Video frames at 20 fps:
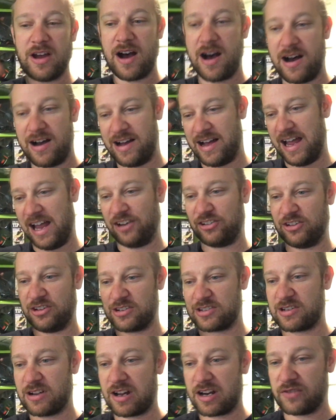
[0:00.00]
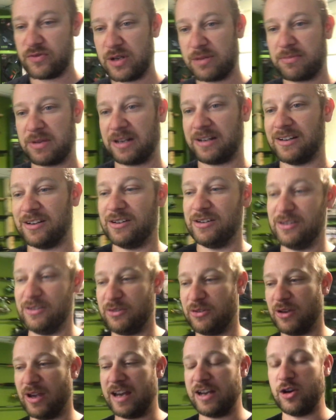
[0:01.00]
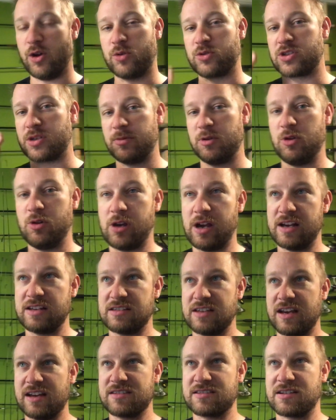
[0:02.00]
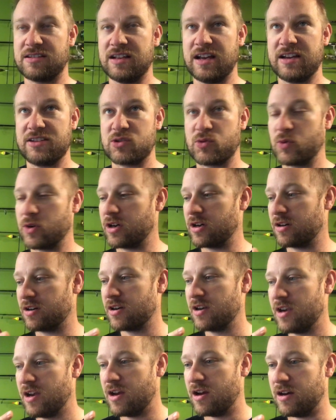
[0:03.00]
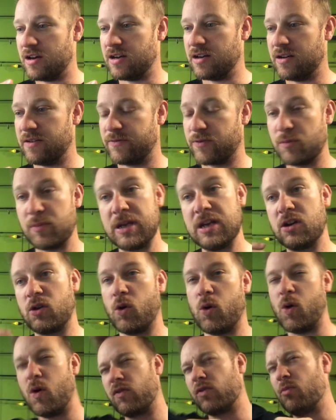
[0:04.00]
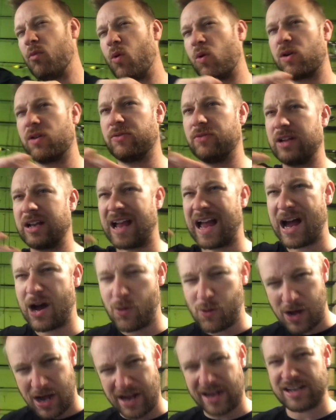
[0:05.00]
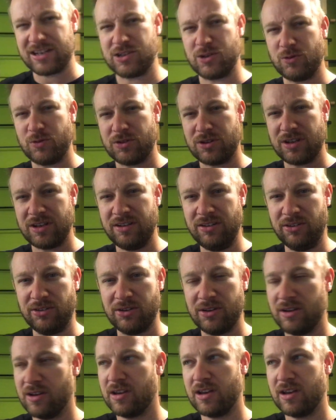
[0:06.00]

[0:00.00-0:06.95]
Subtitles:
I actually just thought of it because I know some of you guys asked last winter for me to go over more of like how I do things.